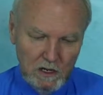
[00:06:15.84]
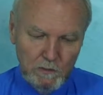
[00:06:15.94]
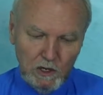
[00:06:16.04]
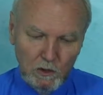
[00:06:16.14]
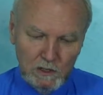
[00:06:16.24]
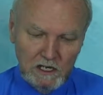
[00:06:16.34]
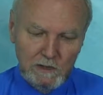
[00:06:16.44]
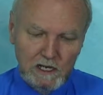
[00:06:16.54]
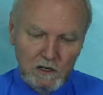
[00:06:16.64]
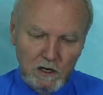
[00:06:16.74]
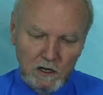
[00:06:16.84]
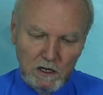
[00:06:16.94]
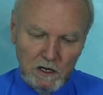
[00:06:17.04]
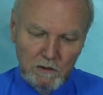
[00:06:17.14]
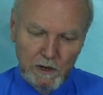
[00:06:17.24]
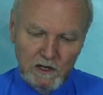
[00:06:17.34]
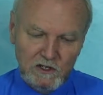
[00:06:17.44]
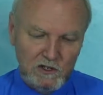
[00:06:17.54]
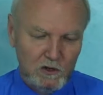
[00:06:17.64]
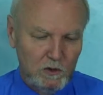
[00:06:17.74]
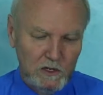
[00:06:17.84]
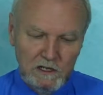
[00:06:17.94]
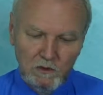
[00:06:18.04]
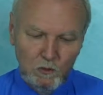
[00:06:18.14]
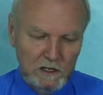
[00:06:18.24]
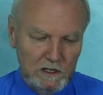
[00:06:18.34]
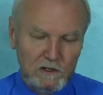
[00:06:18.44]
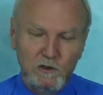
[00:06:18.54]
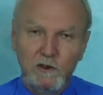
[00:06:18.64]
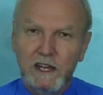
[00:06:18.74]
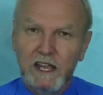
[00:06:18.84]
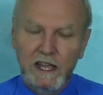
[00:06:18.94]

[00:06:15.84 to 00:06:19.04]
beholding me in all, bears no ill will toward